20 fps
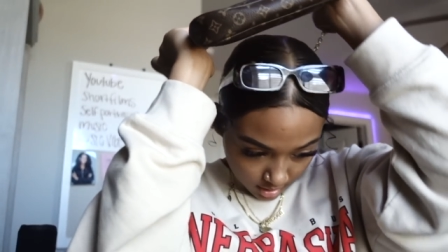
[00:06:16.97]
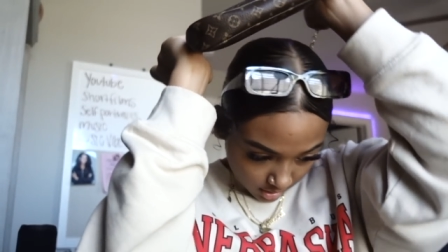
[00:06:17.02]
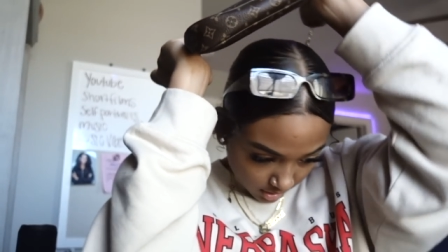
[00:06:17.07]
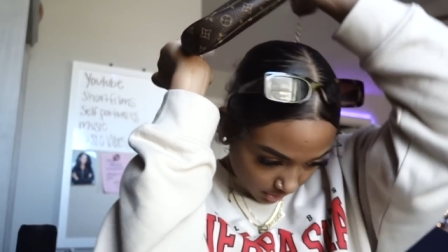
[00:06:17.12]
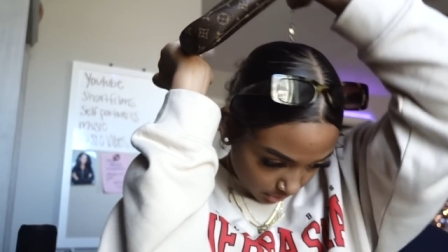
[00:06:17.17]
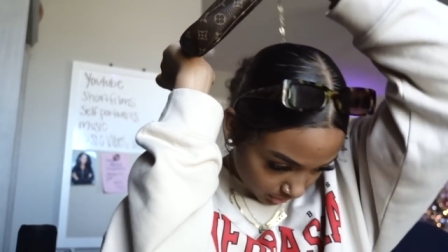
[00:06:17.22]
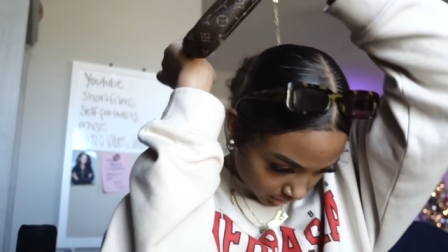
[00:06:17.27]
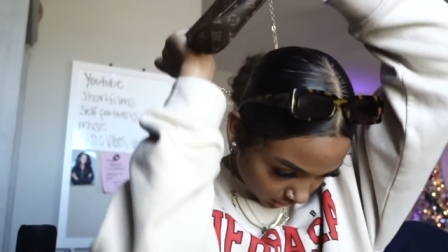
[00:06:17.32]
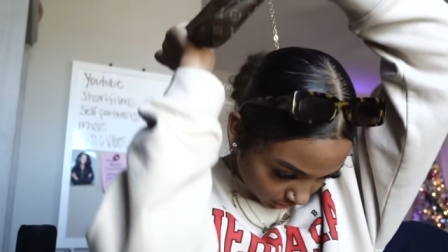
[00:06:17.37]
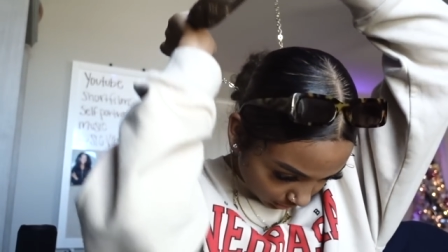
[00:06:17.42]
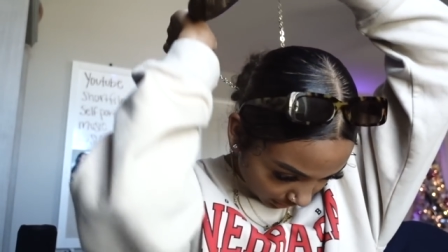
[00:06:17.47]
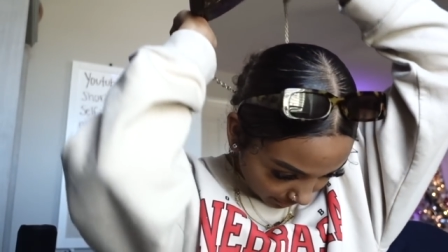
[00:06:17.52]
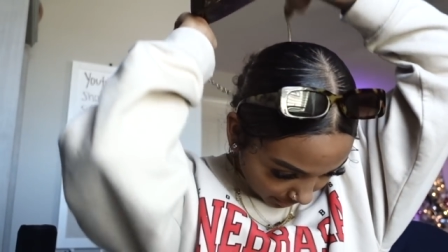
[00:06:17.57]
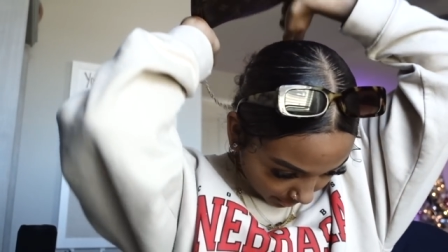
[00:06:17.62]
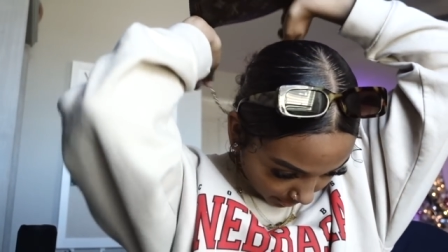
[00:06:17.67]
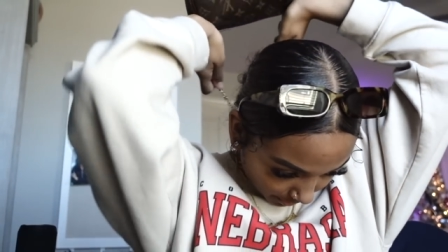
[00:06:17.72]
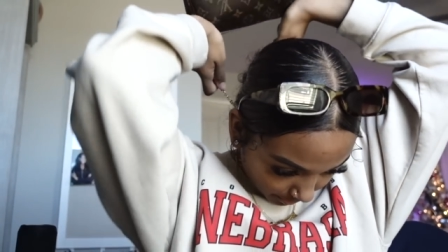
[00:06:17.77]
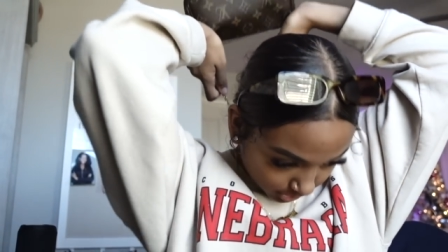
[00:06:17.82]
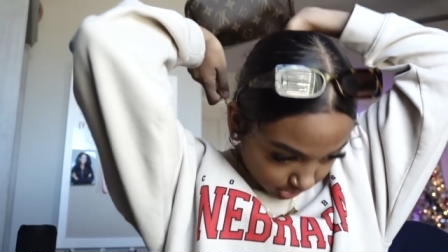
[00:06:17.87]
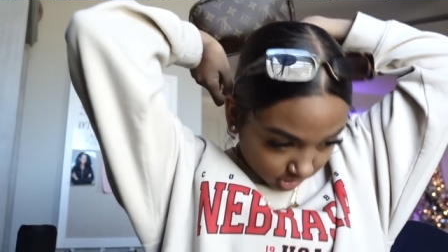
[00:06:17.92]
which is why my
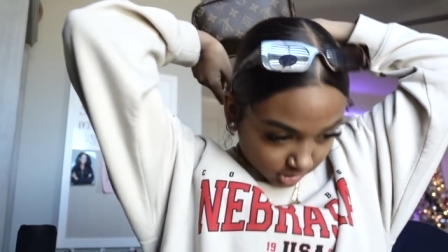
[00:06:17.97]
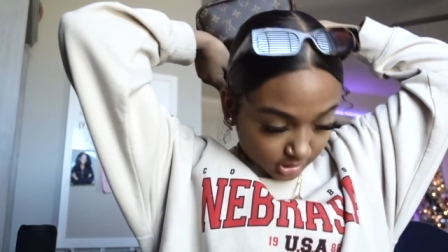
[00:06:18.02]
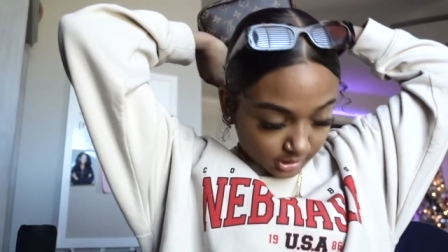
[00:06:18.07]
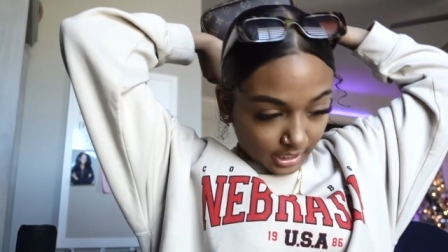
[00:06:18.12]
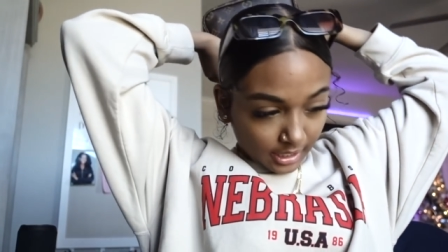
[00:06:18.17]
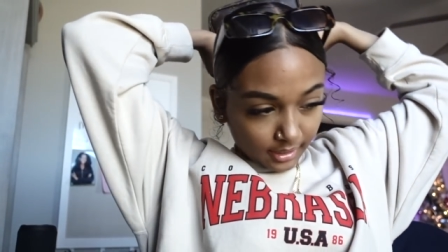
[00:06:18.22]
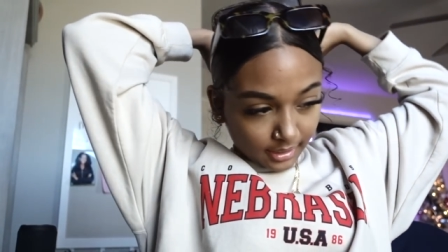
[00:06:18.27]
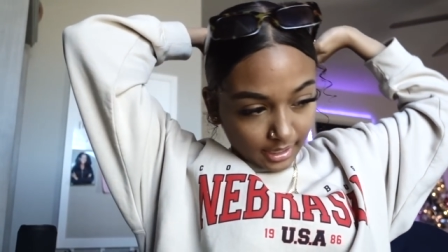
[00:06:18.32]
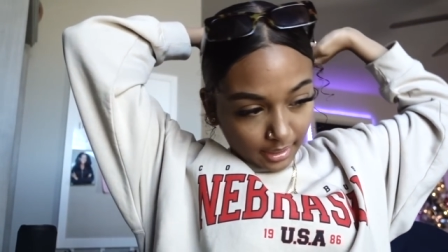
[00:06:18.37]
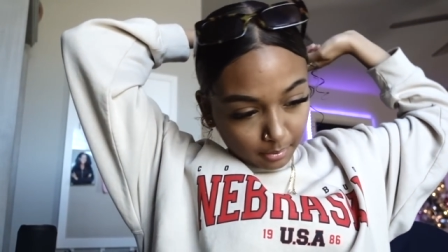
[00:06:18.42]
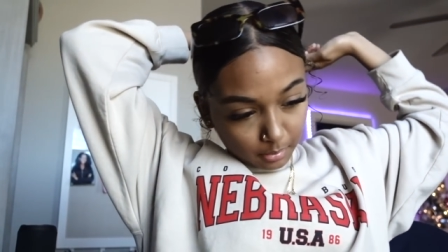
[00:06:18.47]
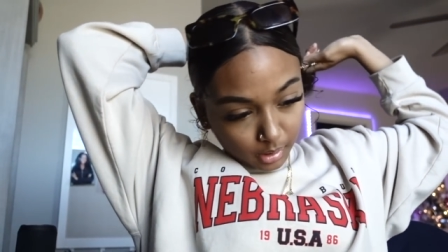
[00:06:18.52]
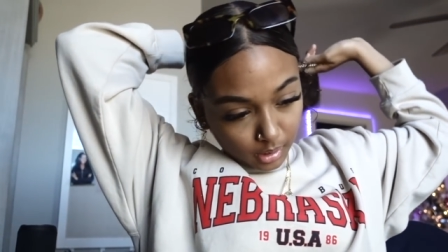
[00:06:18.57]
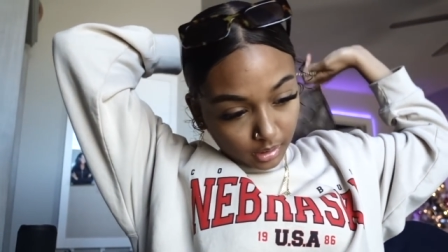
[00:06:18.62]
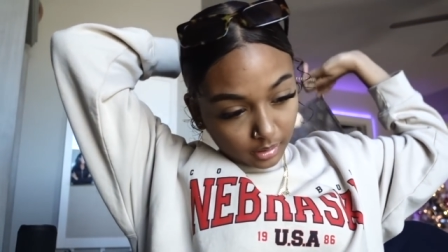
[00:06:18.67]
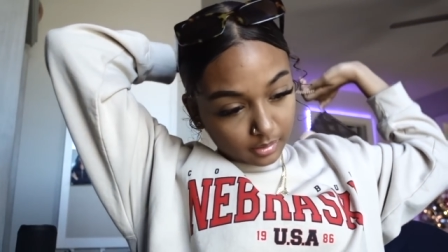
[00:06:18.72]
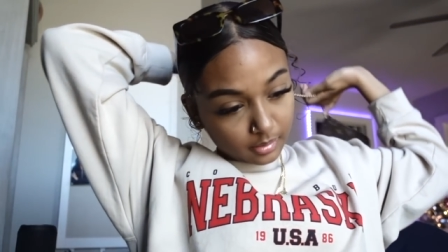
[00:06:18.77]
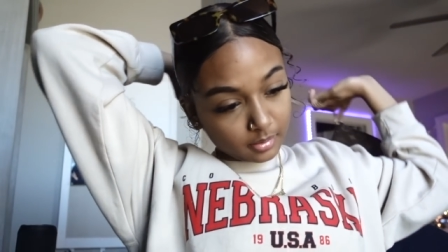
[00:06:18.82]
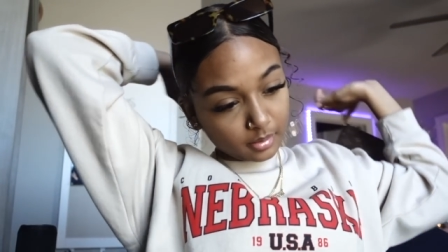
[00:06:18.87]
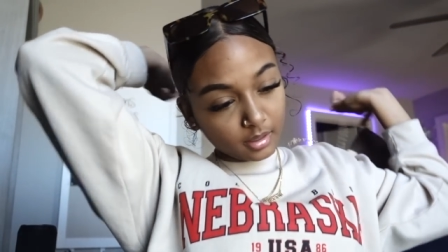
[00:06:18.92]
mom was just yelling at
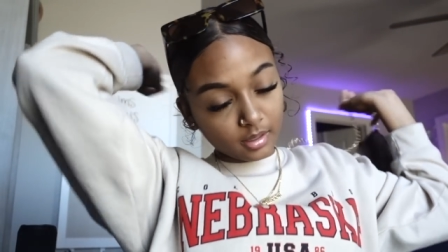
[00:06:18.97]
me.